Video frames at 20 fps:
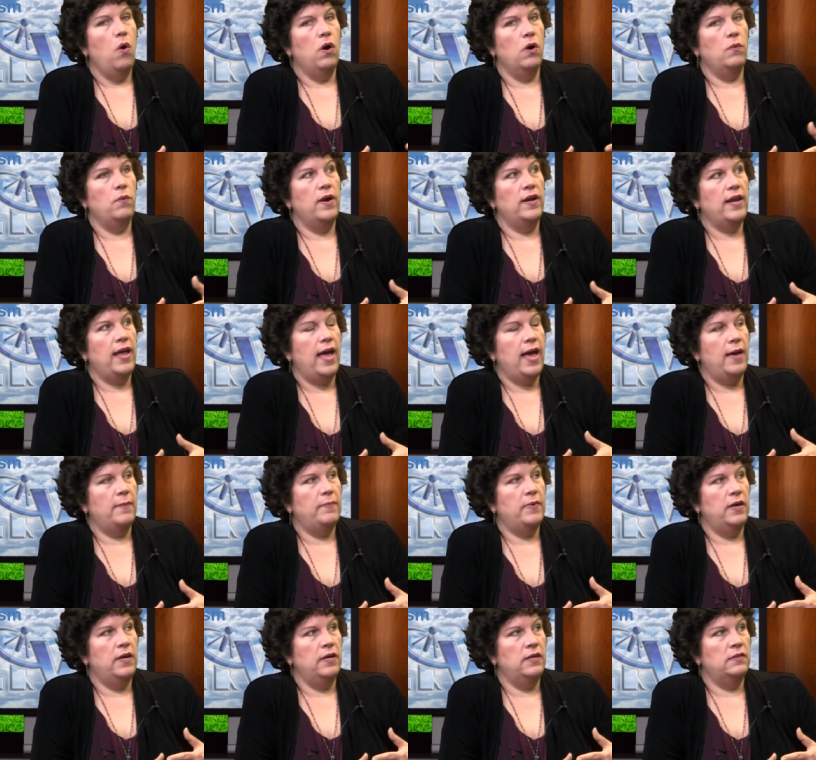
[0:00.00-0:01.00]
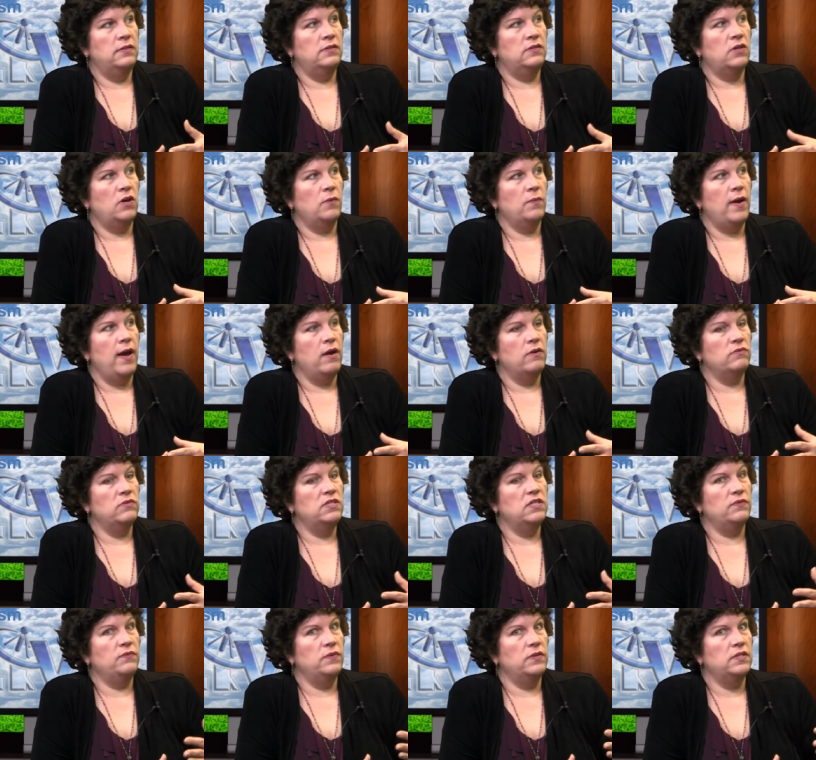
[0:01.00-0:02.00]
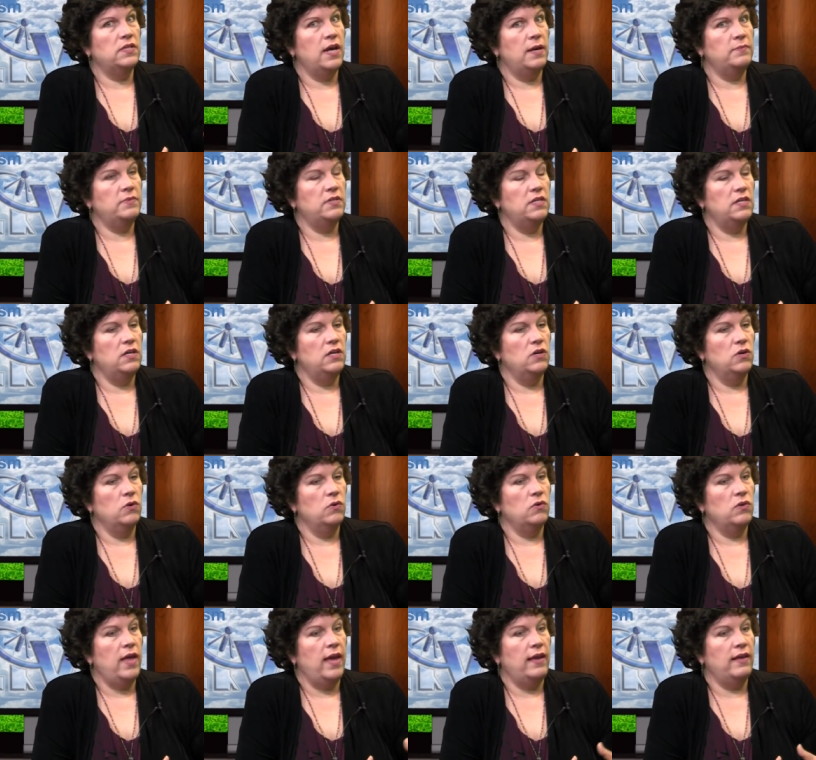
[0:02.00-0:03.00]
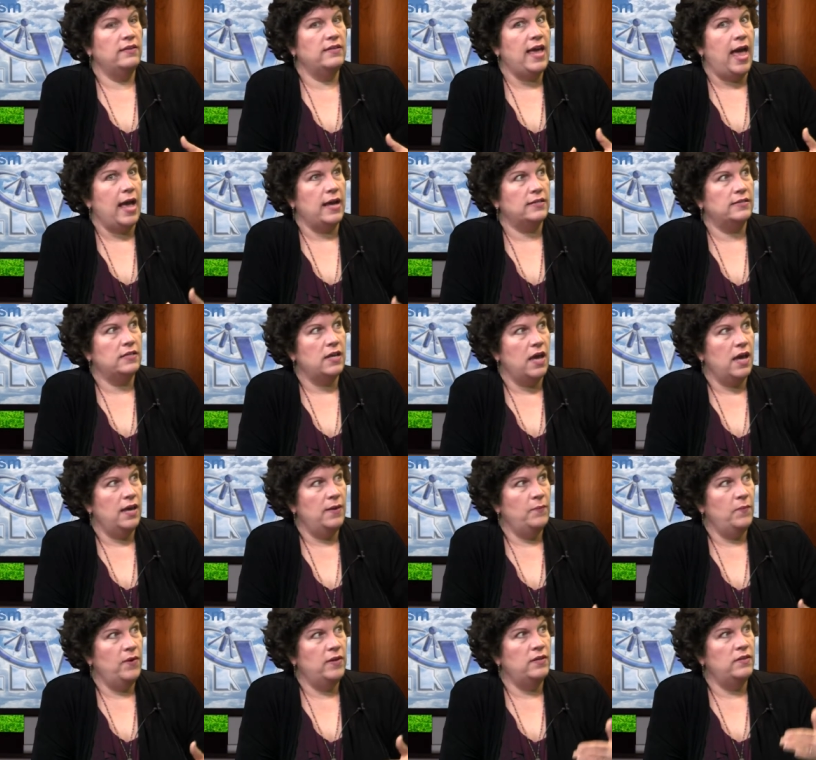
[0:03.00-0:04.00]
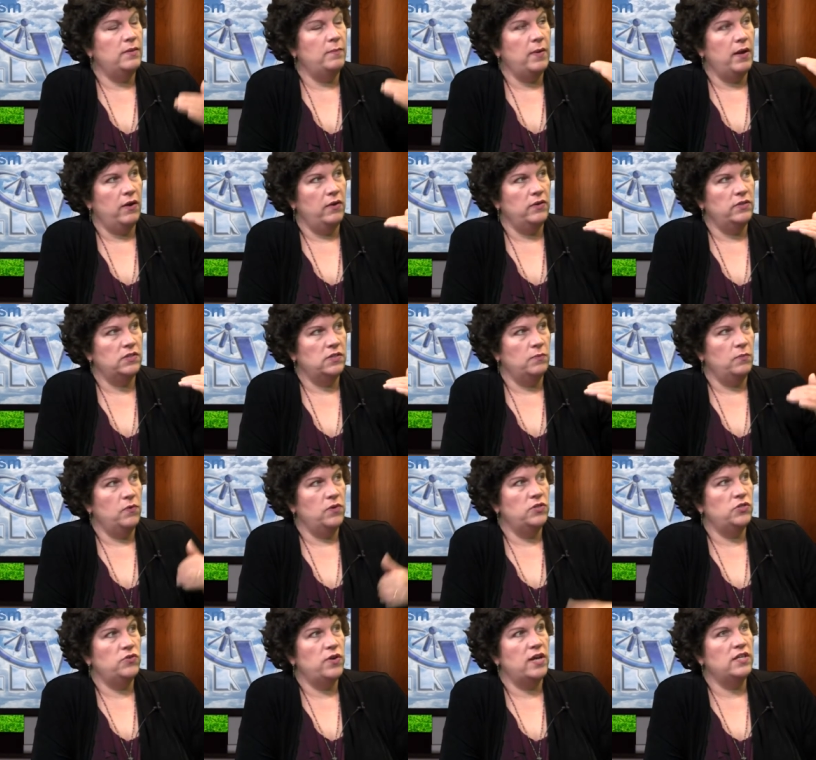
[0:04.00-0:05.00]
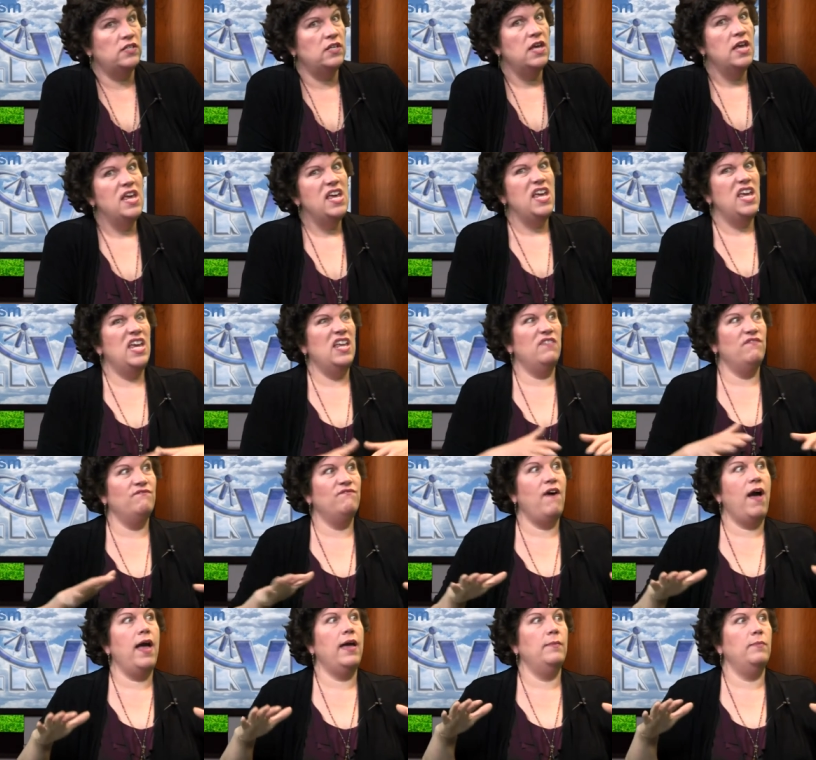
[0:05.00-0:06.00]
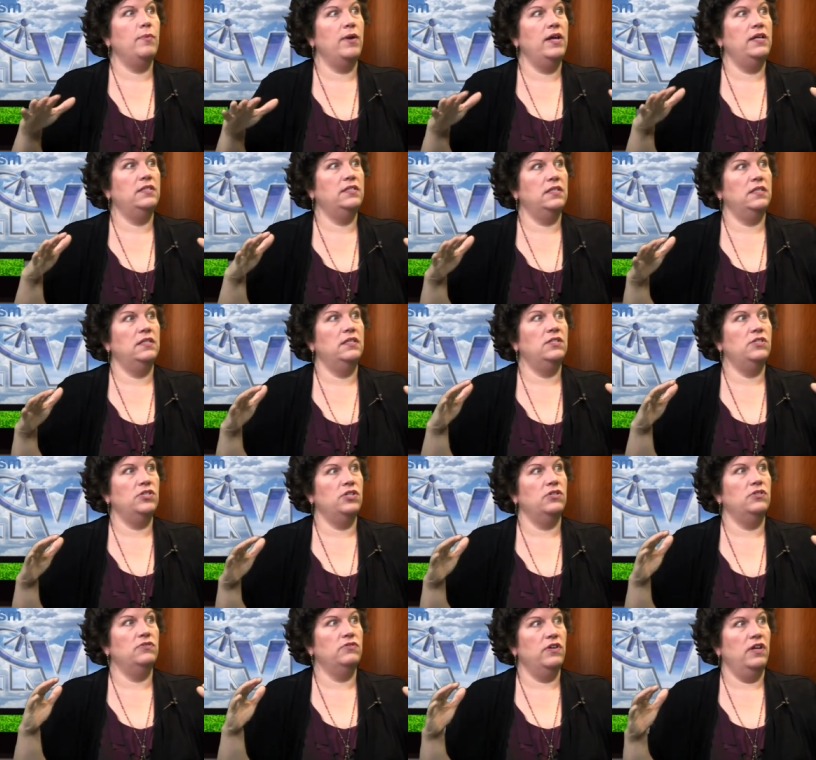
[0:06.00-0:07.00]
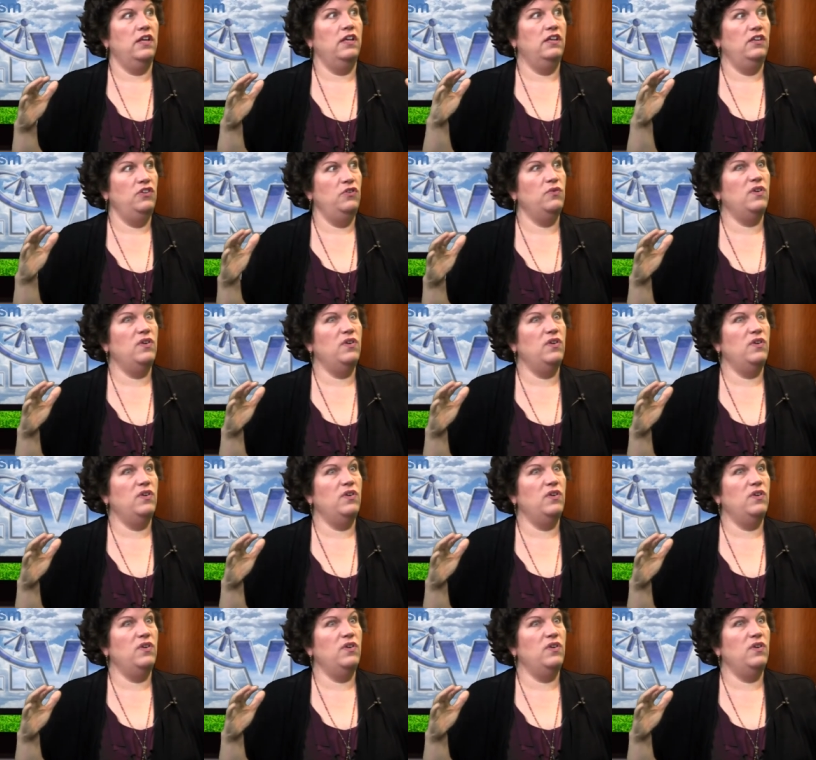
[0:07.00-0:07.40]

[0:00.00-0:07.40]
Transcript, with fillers: or what happens around mm-hmm. different times of the year, like tax time when the mm-hmm. parents are more stressed. Mm-hmm. It vibrates in the children. Mm-hmm.